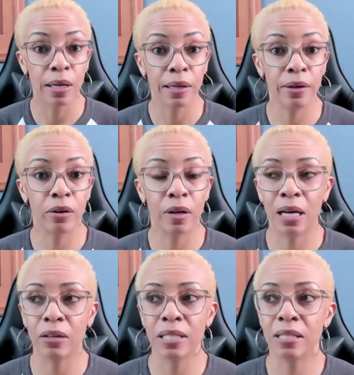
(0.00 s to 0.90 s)
You know,
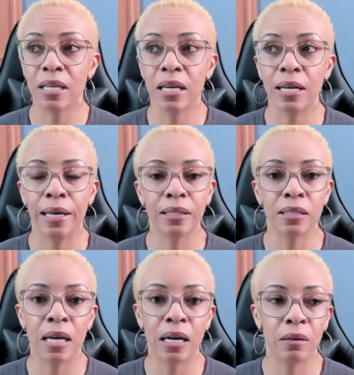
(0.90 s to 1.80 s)
how they say mm-hmm. it's
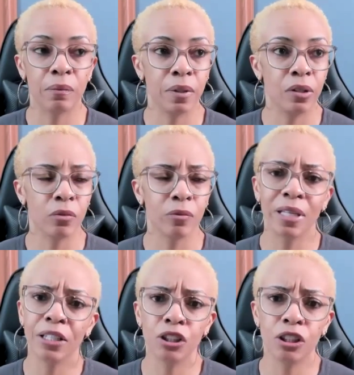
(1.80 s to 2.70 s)
not a, you know,
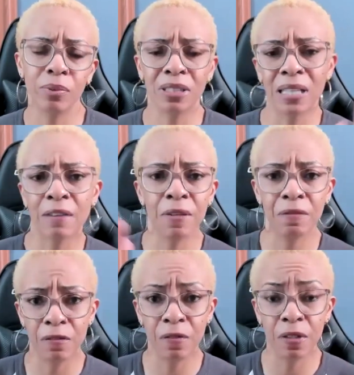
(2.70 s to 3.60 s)
relationships is not
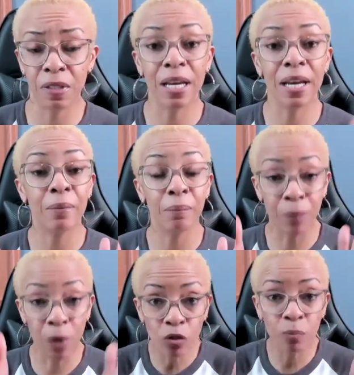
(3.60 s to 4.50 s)
50-50
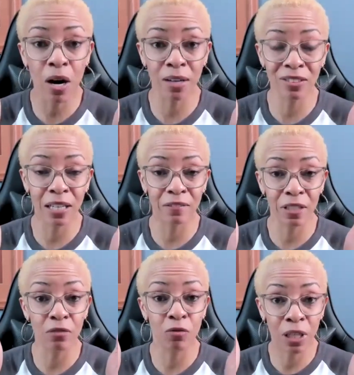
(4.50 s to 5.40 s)
both partners have to
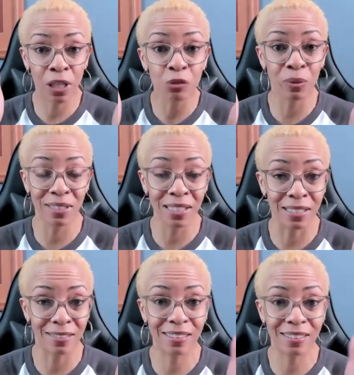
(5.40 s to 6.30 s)
give 100%.
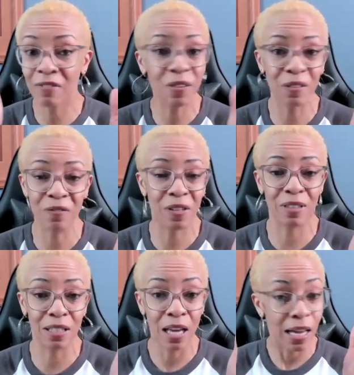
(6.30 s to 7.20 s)
It's not 50 50. Mm-hmm.